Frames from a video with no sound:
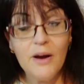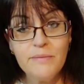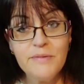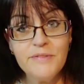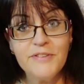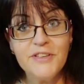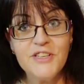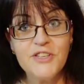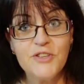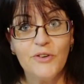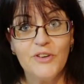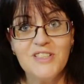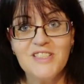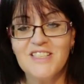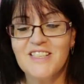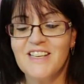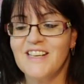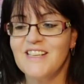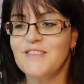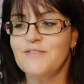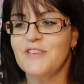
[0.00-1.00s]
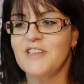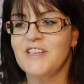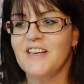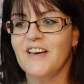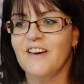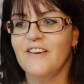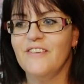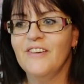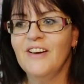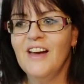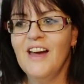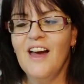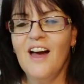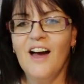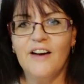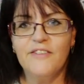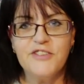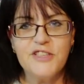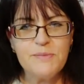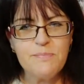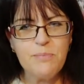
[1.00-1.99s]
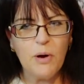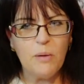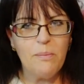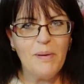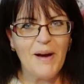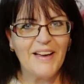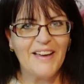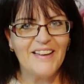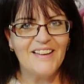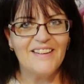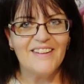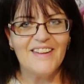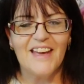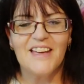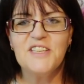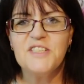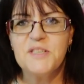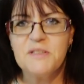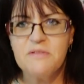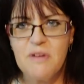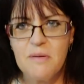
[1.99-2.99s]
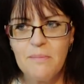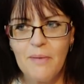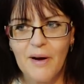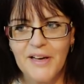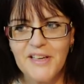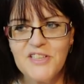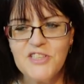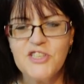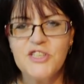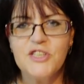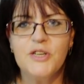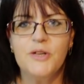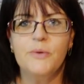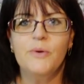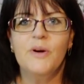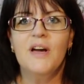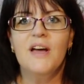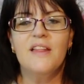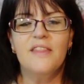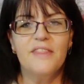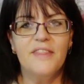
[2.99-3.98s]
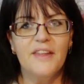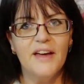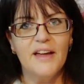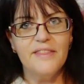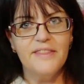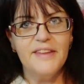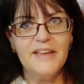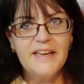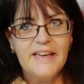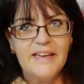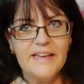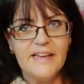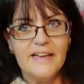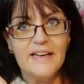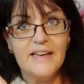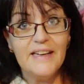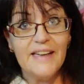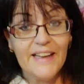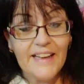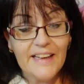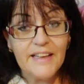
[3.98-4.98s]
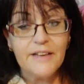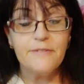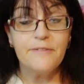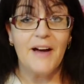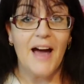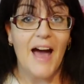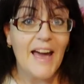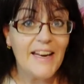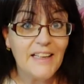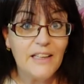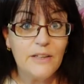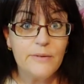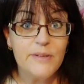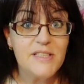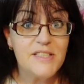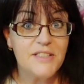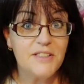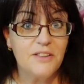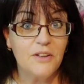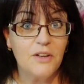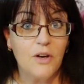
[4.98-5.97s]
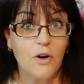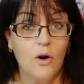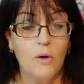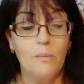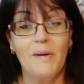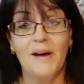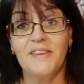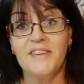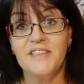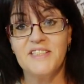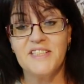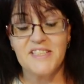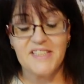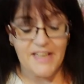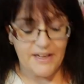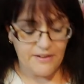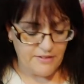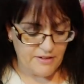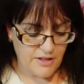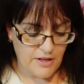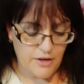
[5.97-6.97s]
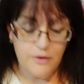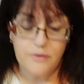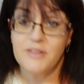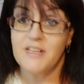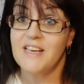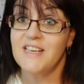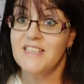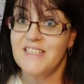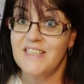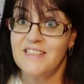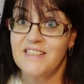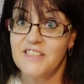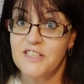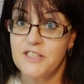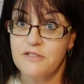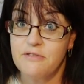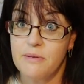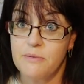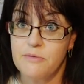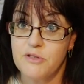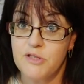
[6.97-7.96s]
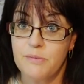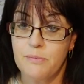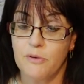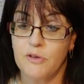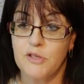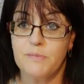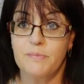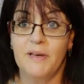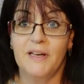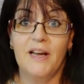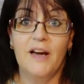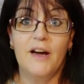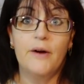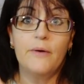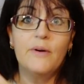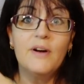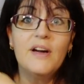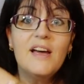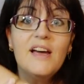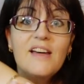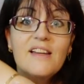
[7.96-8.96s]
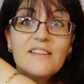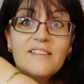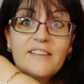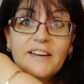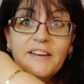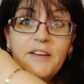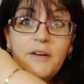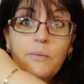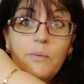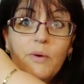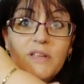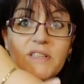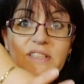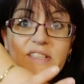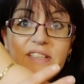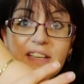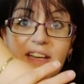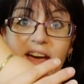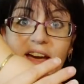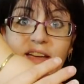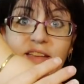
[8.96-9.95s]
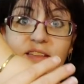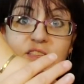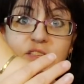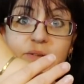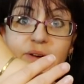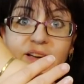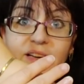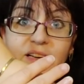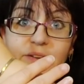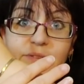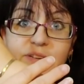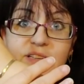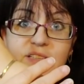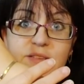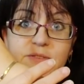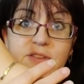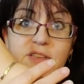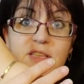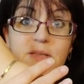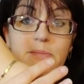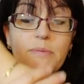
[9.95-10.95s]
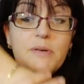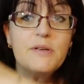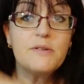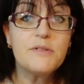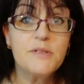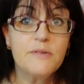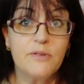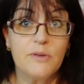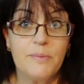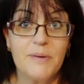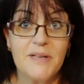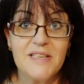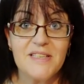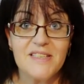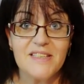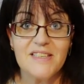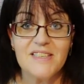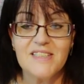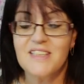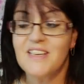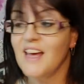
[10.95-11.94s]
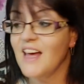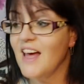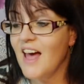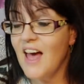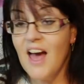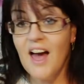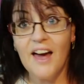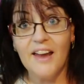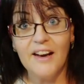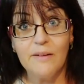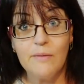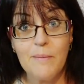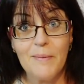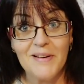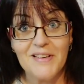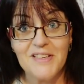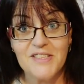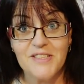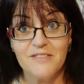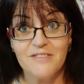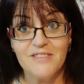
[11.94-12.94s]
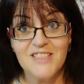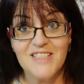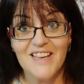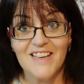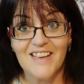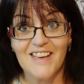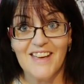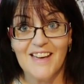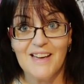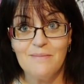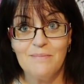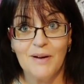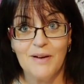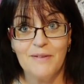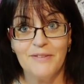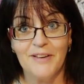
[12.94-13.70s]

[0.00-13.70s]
you've enjoyed today's video. I've just popped back in at the end to remind you that the link for AnaLuisa.com and the discount code is in the descriptions box below. Thank you once again to Ana Luisa for these beautiful pieces, and I'll be back soon. Take care. Bye for